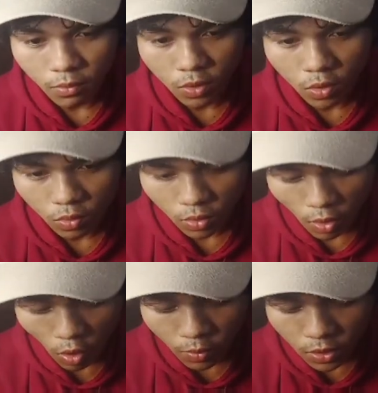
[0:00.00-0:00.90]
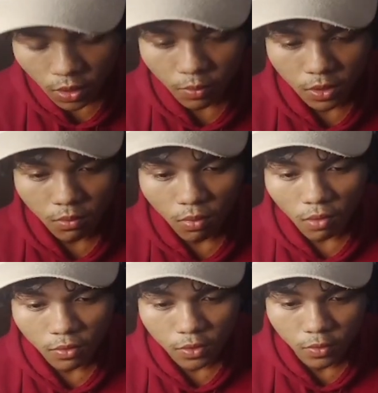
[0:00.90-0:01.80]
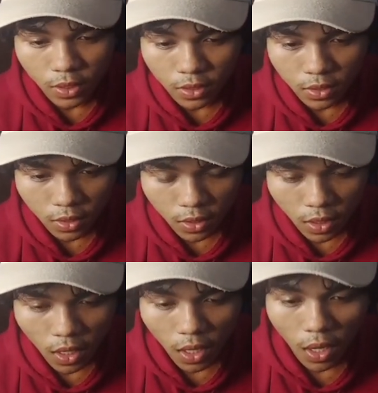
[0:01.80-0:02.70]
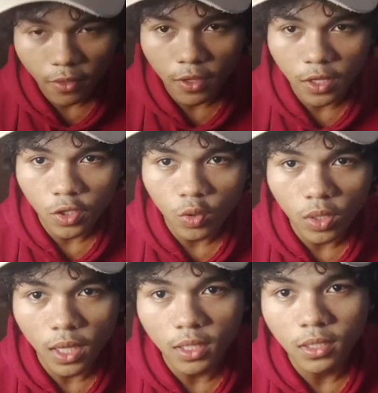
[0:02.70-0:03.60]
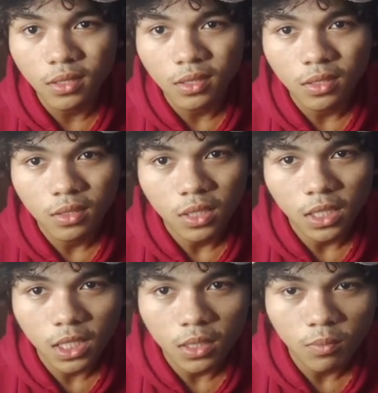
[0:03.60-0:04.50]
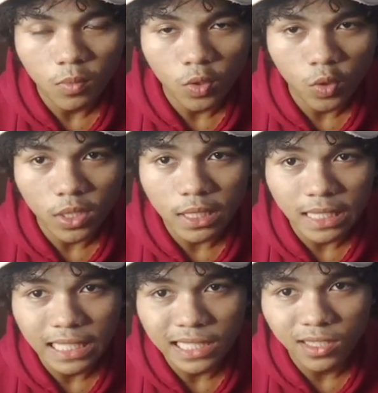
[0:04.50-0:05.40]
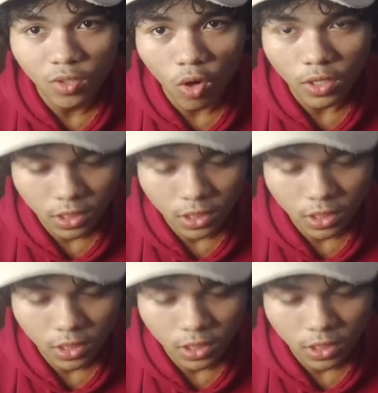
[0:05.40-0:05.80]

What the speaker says: So the object name is the buffer reader, and then you can click dot,